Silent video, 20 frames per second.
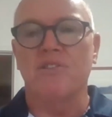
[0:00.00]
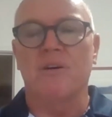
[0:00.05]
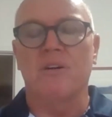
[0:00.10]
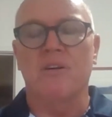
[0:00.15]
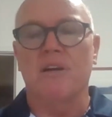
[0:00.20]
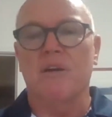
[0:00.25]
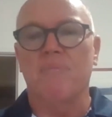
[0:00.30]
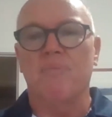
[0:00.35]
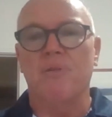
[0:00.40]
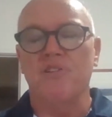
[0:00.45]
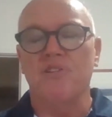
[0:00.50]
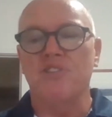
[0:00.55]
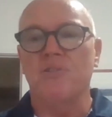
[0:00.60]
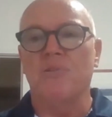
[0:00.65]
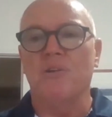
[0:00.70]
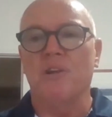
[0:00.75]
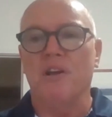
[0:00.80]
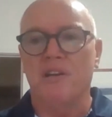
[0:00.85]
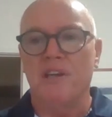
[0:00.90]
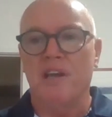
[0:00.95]
got a
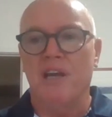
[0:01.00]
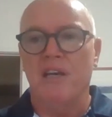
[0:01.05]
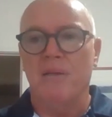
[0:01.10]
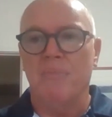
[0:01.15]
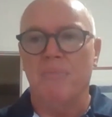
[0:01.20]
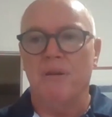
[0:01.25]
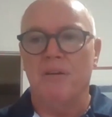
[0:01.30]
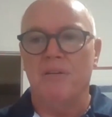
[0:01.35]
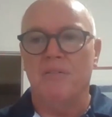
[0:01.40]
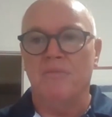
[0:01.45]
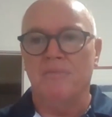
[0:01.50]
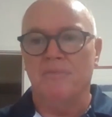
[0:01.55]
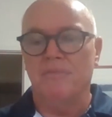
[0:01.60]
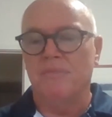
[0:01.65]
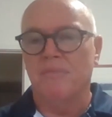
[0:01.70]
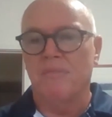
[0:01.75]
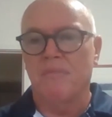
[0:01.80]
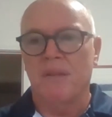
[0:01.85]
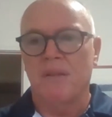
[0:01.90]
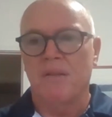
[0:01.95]
personal locator beacon.
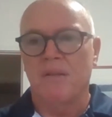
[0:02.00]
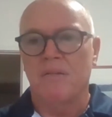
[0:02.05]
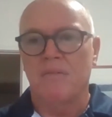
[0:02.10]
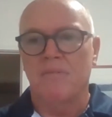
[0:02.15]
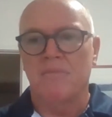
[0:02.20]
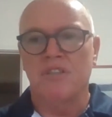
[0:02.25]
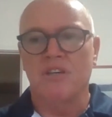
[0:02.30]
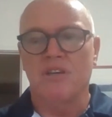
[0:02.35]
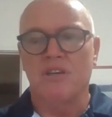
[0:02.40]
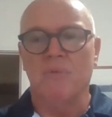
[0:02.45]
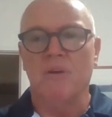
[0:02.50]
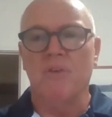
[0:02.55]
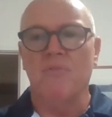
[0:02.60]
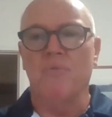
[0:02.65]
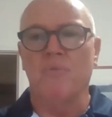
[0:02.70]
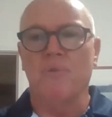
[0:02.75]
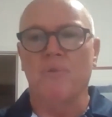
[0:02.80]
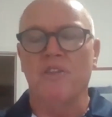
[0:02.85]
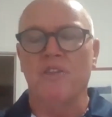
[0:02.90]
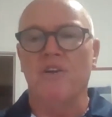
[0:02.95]
So when
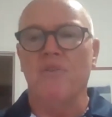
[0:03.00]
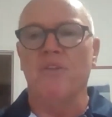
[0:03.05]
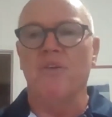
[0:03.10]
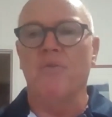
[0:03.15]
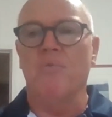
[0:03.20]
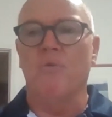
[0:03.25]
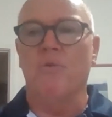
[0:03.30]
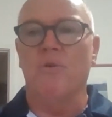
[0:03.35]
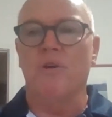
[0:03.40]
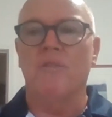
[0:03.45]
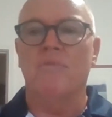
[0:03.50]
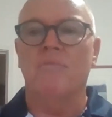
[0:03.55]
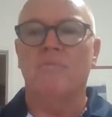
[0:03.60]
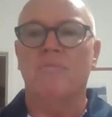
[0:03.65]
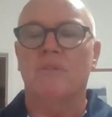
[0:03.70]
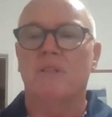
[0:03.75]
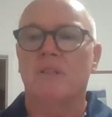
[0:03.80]
they're in the water,